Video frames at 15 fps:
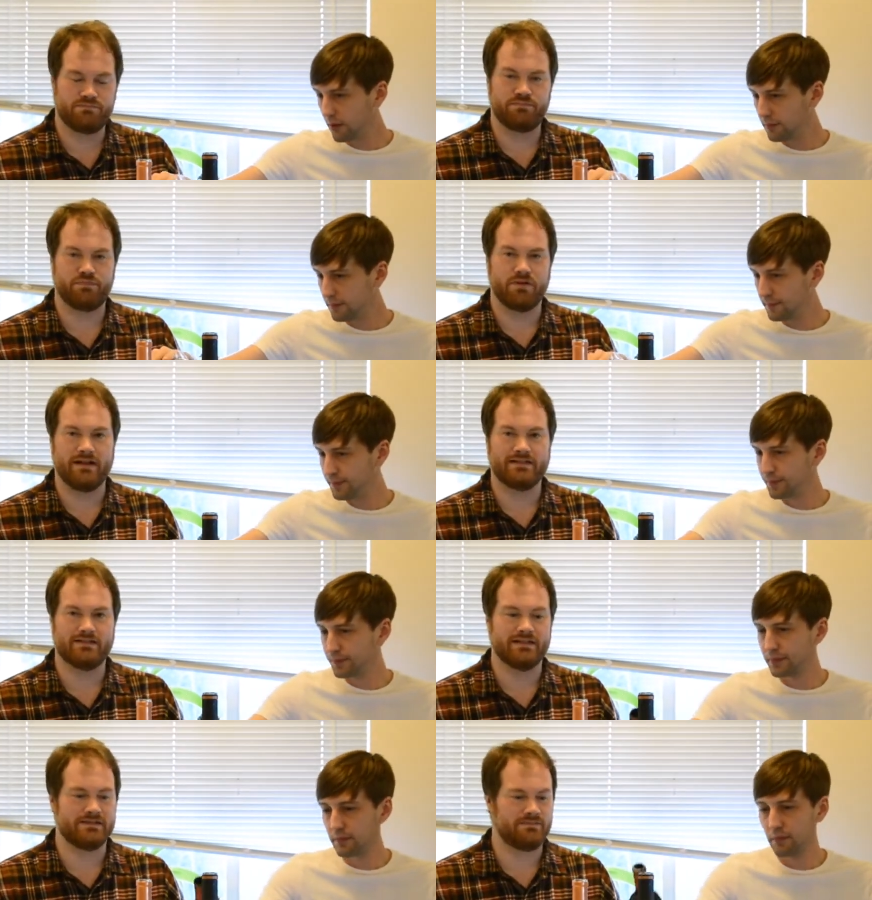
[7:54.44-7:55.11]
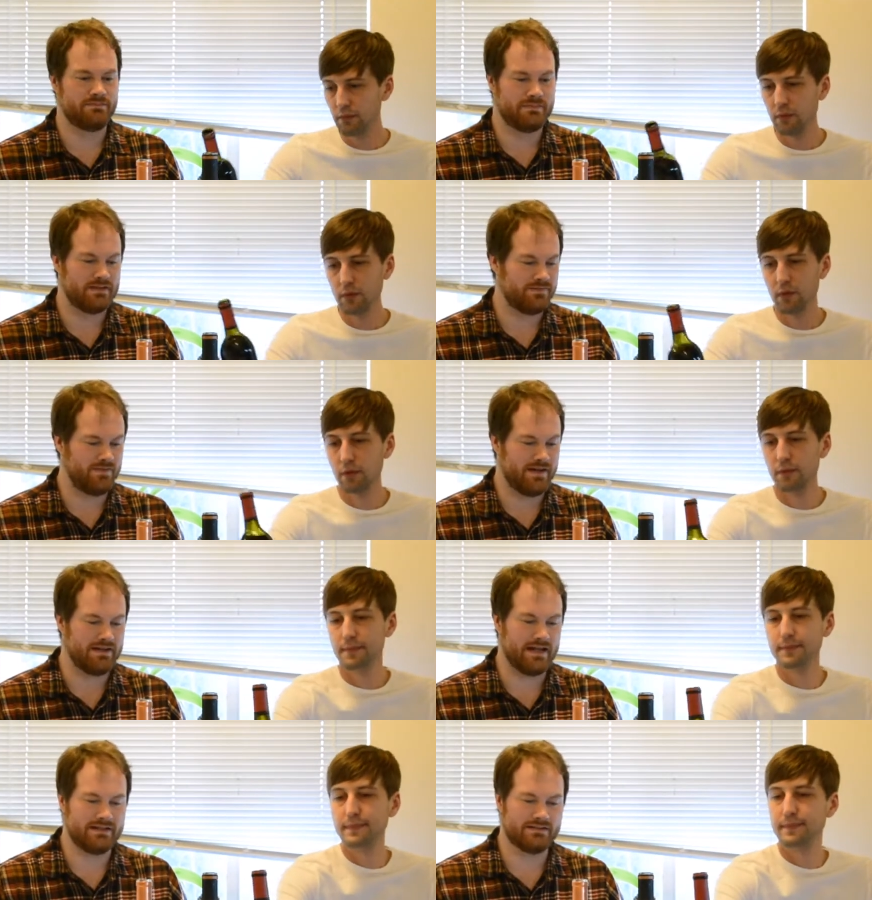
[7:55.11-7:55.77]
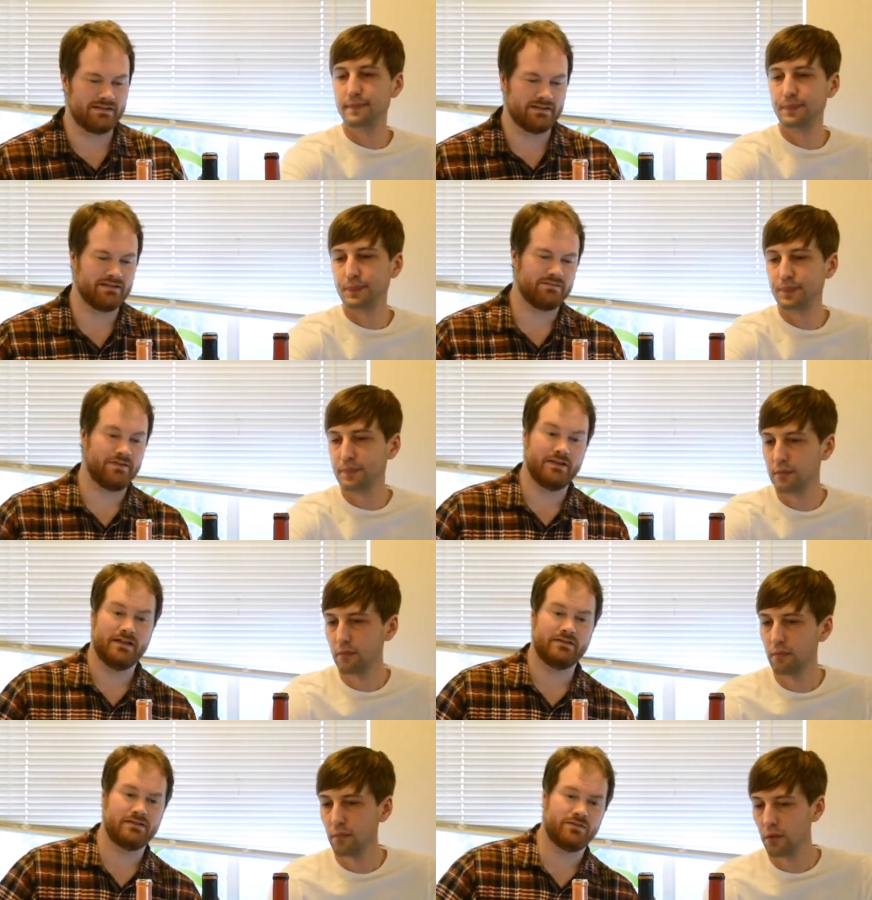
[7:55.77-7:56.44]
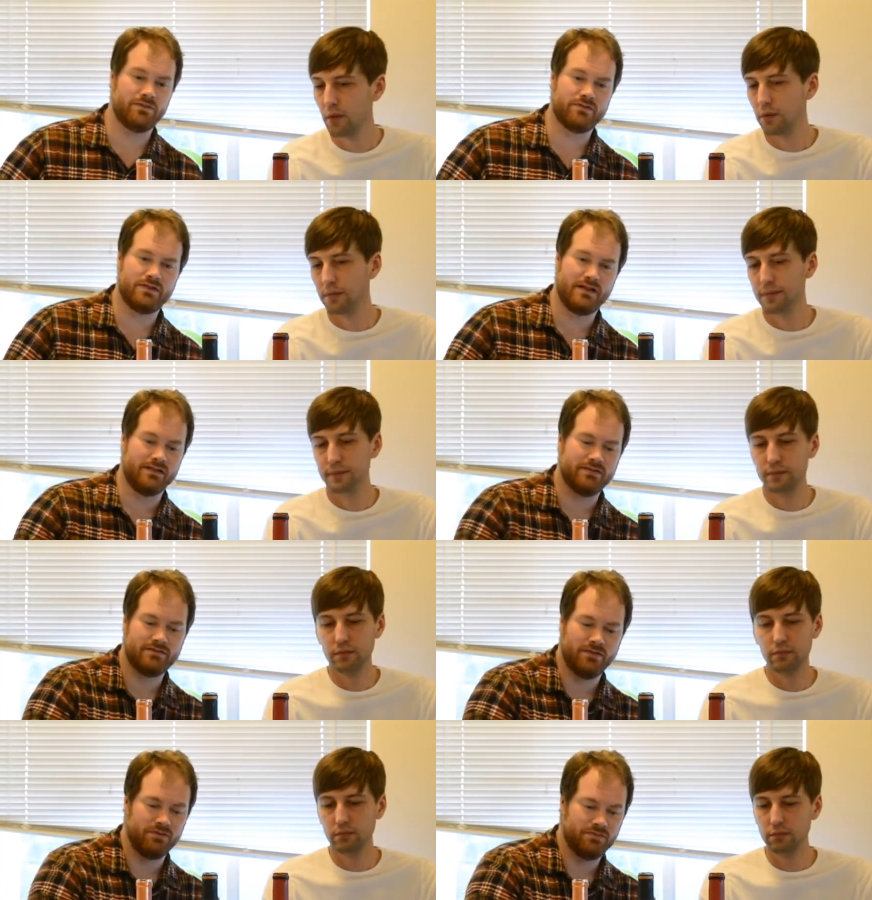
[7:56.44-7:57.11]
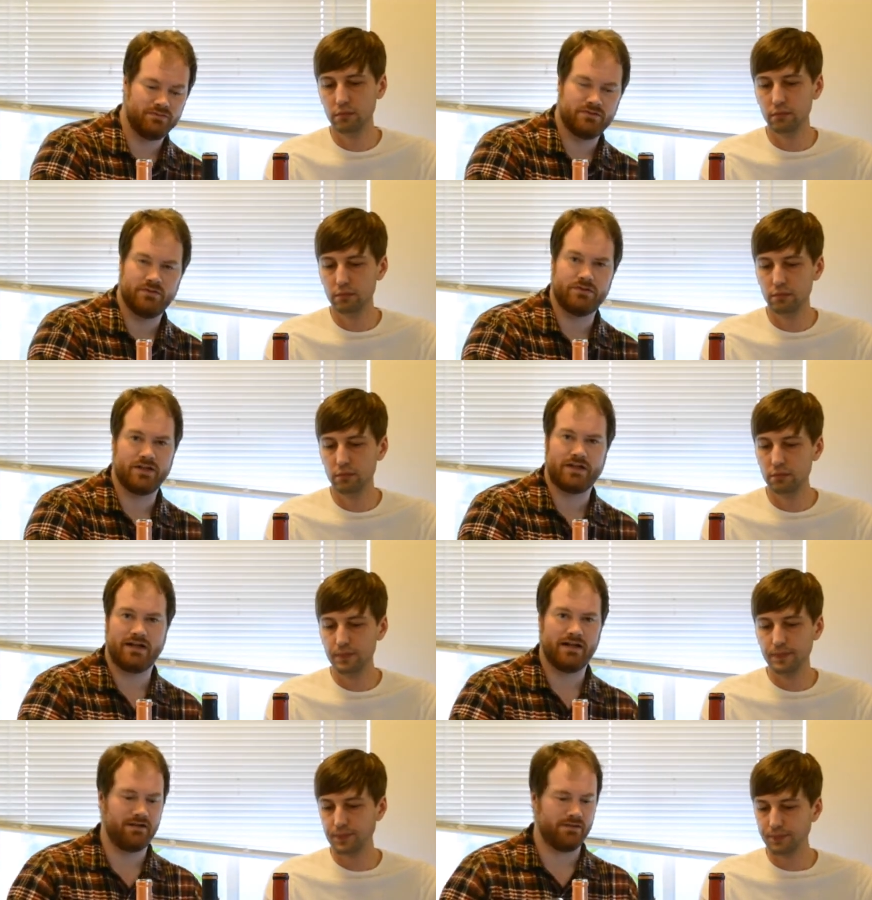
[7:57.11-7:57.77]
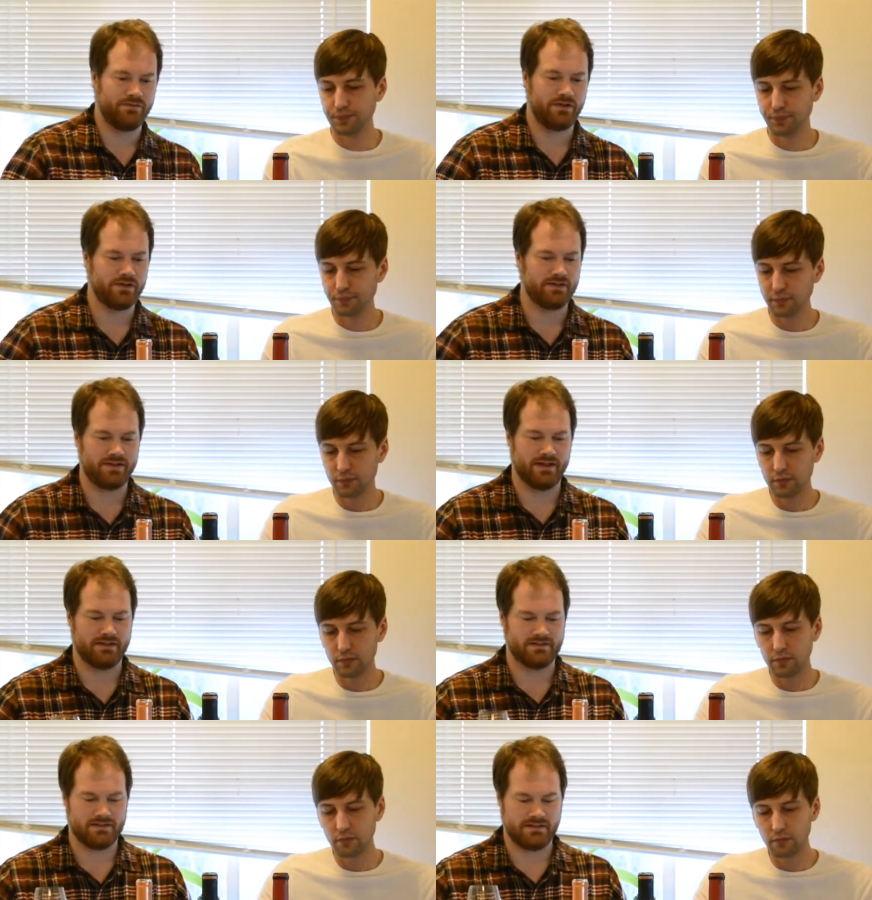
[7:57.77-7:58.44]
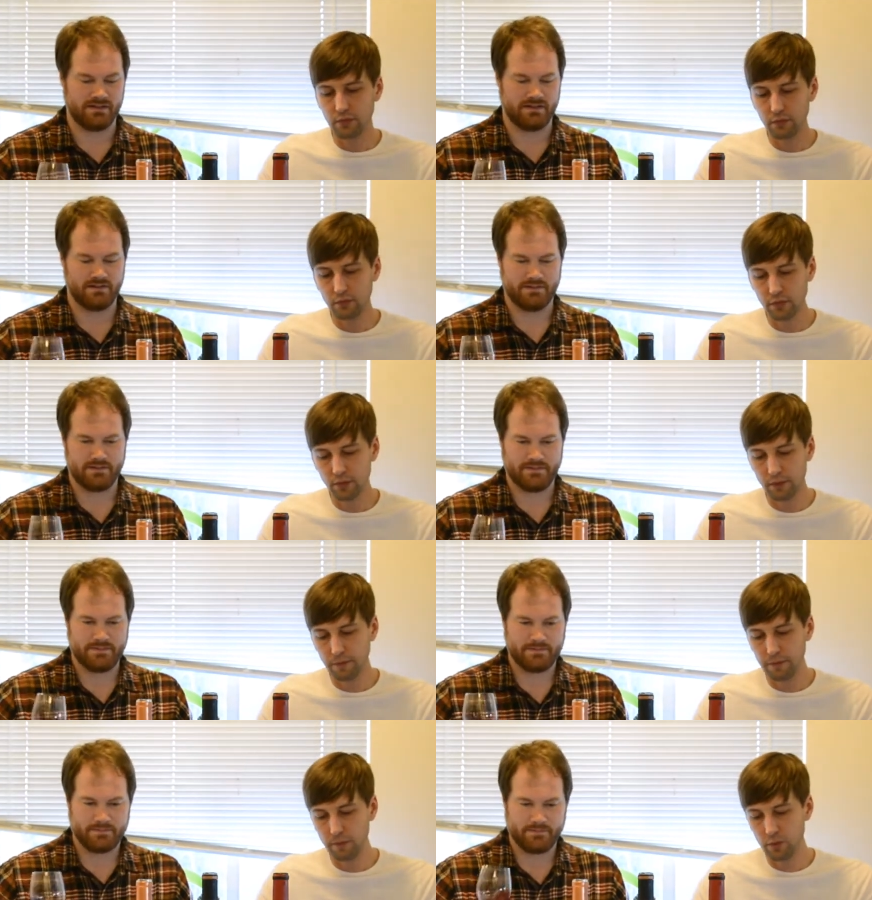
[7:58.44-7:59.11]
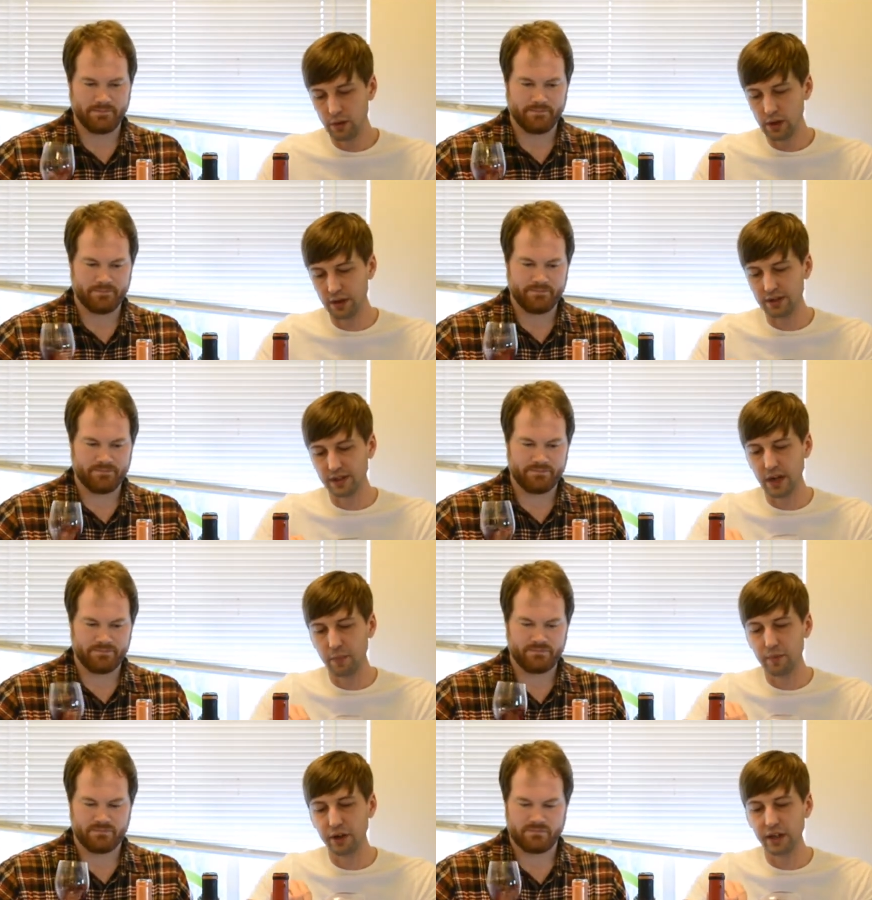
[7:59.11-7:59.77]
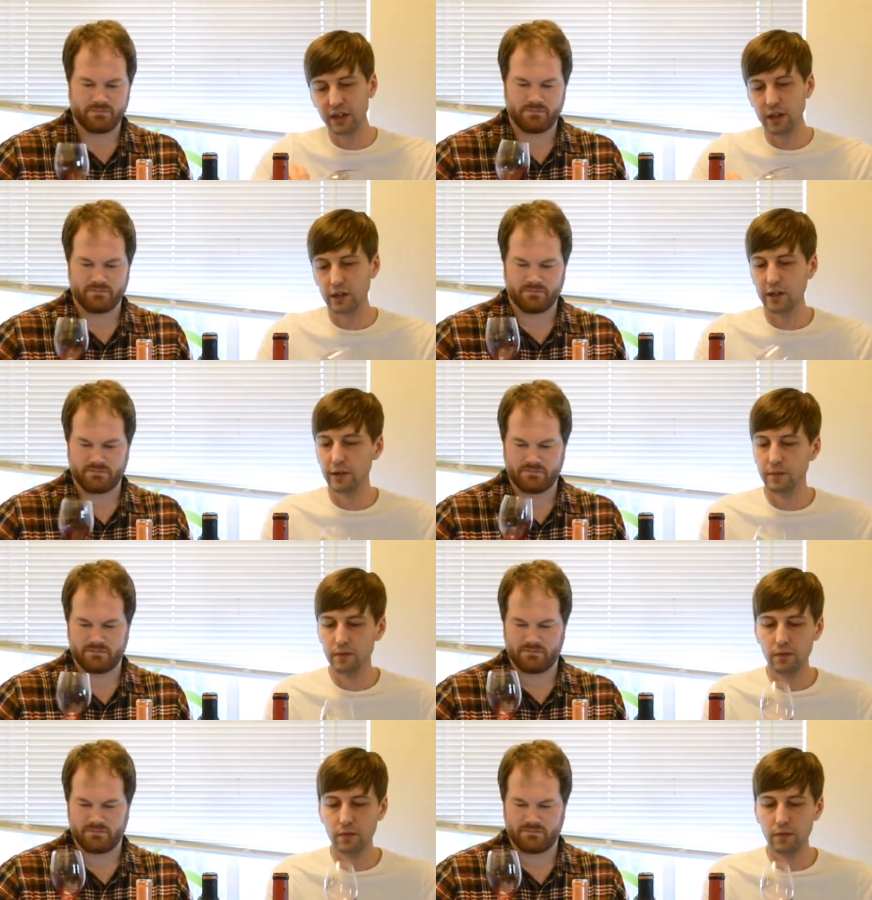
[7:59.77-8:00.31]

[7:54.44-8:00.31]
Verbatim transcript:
Speaker 1: price. It's fantastic rosé. So check it out if you get a chance. Yeah. Wow, this
Speaker 2: got a pretty color.